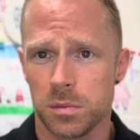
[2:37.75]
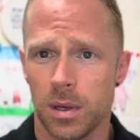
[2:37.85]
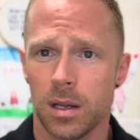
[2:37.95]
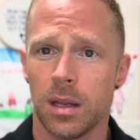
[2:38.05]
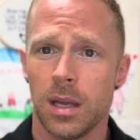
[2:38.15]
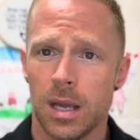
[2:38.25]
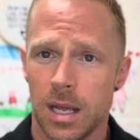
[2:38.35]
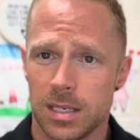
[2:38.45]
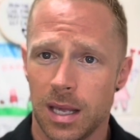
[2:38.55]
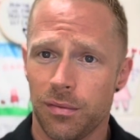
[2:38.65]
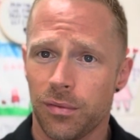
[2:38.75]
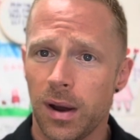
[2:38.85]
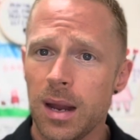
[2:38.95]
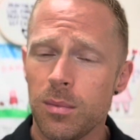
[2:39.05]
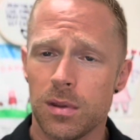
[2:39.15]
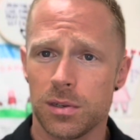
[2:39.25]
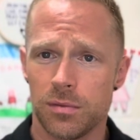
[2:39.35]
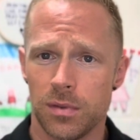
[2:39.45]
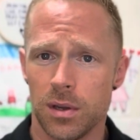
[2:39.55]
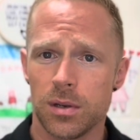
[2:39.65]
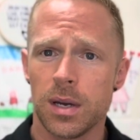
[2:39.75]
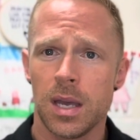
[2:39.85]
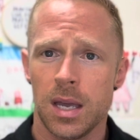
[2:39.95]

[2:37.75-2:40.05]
Mill, as they framed this view